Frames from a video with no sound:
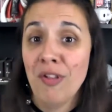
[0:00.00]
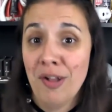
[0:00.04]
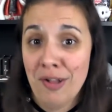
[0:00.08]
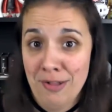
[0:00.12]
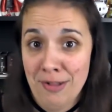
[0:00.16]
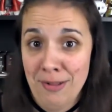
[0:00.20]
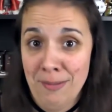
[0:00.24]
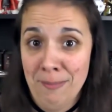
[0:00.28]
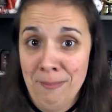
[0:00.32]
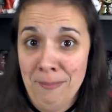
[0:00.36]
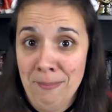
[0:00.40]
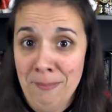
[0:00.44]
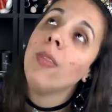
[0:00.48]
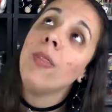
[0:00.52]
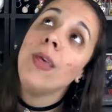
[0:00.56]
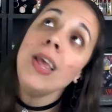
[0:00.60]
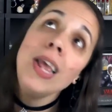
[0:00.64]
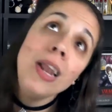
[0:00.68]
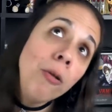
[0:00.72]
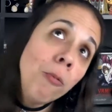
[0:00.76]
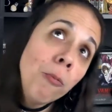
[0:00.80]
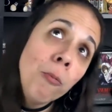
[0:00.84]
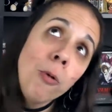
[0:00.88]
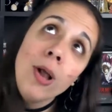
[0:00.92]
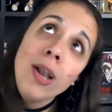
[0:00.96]
time.
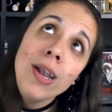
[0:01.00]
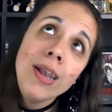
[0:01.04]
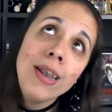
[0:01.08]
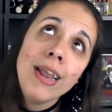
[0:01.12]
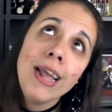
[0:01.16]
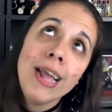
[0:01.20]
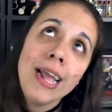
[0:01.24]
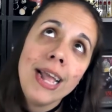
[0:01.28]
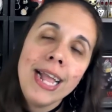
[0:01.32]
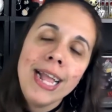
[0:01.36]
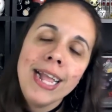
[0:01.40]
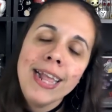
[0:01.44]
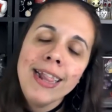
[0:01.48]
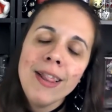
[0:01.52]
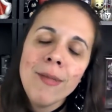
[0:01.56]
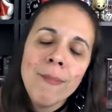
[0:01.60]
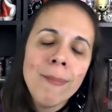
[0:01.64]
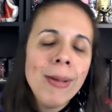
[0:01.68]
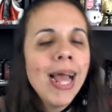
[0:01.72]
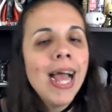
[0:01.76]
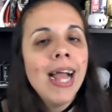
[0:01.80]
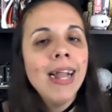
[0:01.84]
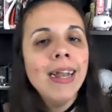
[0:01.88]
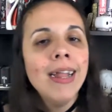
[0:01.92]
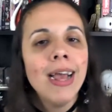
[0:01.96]
Then one day, the
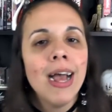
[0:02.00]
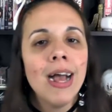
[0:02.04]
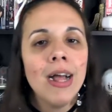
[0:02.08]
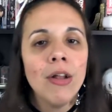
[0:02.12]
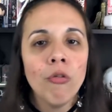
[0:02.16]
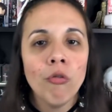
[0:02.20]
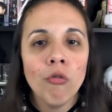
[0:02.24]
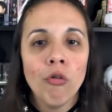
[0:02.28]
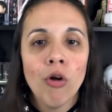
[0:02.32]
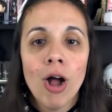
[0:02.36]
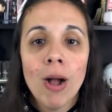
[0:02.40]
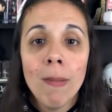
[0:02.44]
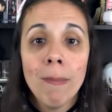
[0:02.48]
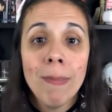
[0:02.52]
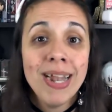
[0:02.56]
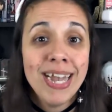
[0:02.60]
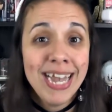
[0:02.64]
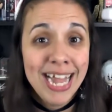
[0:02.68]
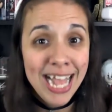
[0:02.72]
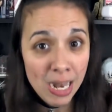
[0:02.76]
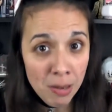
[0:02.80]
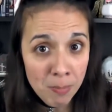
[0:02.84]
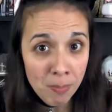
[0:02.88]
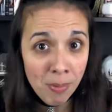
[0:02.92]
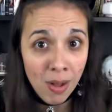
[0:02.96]
bad guys drop a
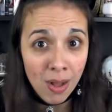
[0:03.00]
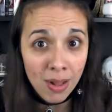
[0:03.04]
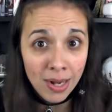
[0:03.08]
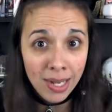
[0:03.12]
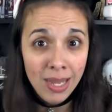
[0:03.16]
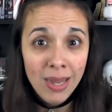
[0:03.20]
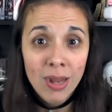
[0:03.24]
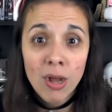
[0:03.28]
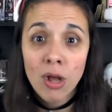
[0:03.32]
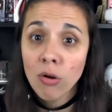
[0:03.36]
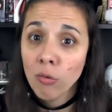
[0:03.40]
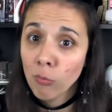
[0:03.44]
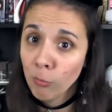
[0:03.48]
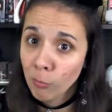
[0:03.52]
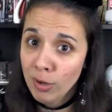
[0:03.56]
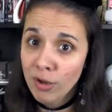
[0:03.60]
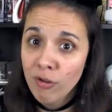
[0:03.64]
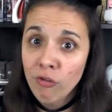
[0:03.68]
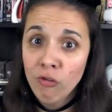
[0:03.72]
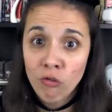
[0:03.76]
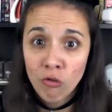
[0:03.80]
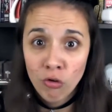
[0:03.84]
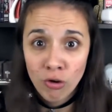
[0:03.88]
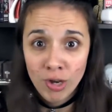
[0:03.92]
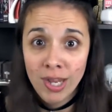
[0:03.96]
dead body on
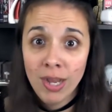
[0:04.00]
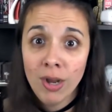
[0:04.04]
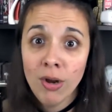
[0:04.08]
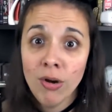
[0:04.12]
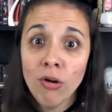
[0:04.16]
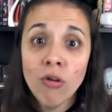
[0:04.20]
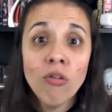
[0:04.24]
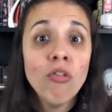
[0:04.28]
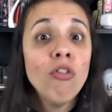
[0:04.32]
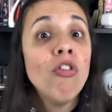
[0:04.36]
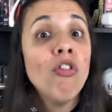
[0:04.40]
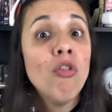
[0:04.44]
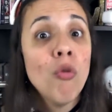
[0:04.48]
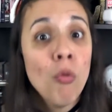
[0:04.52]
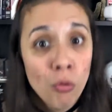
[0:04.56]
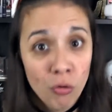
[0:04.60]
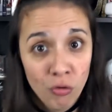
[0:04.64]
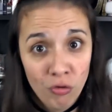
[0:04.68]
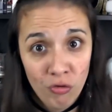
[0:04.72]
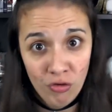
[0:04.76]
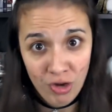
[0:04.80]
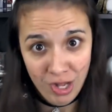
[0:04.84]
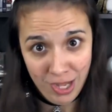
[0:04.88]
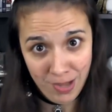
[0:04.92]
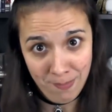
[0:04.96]
Rhys Treherne's
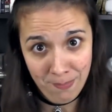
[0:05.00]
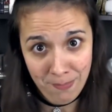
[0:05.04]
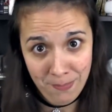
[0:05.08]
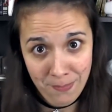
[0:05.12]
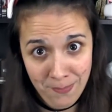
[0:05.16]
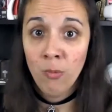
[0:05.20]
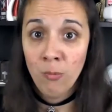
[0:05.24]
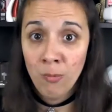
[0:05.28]
doorstep.